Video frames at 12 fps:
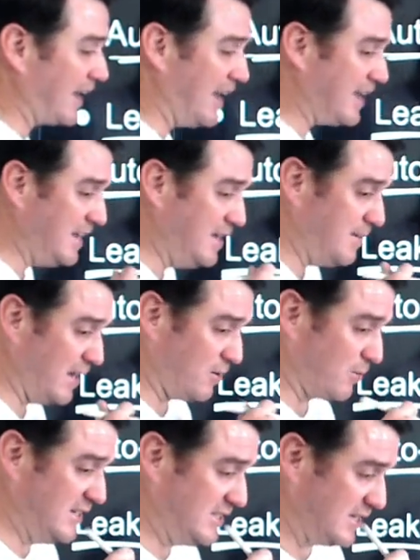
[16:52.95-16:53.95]
I got an
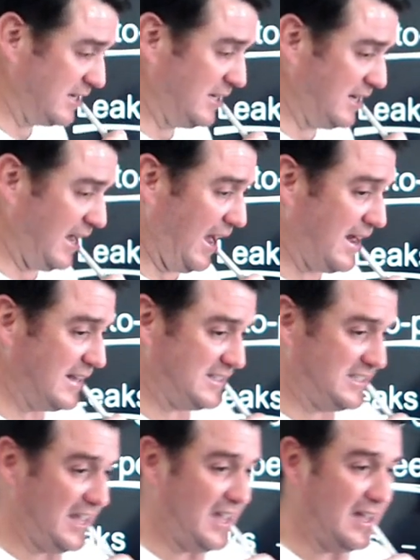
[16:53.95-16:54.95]
email recently and
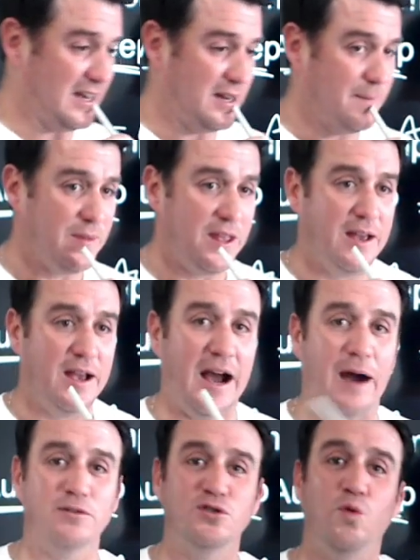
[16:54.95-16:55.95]
it said,
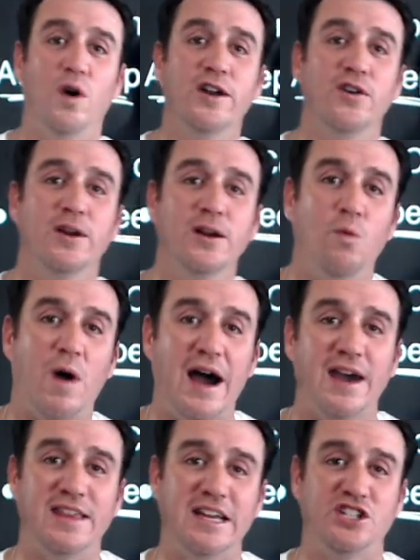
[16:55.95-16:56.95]
I was wondering
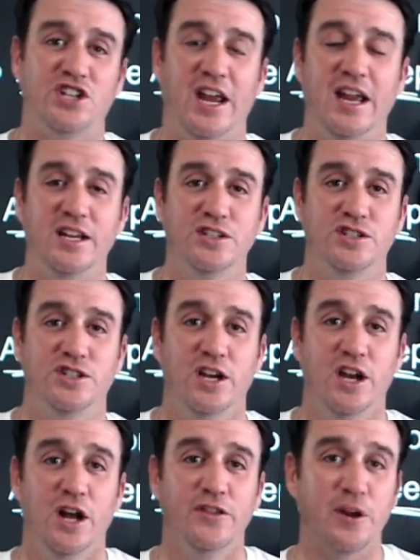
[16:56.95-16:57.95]
why they changed
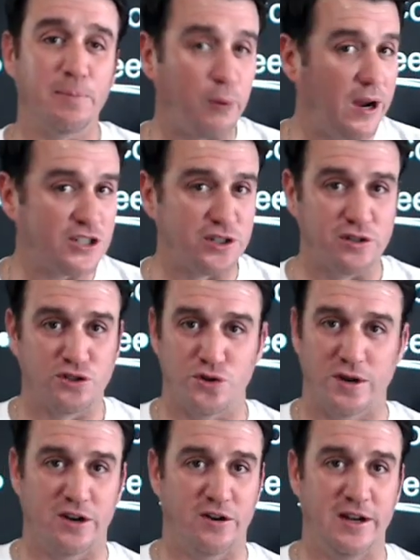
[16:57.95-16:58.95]
the pressure
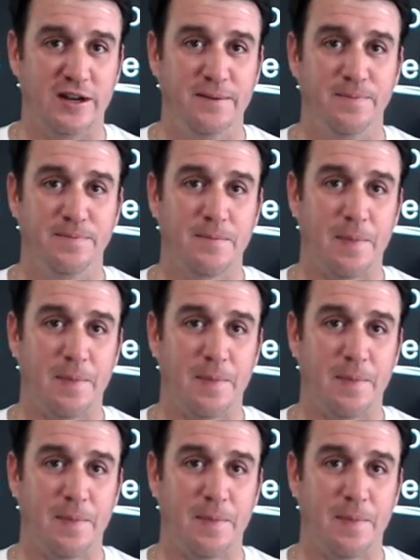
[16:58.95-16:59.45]
triggering.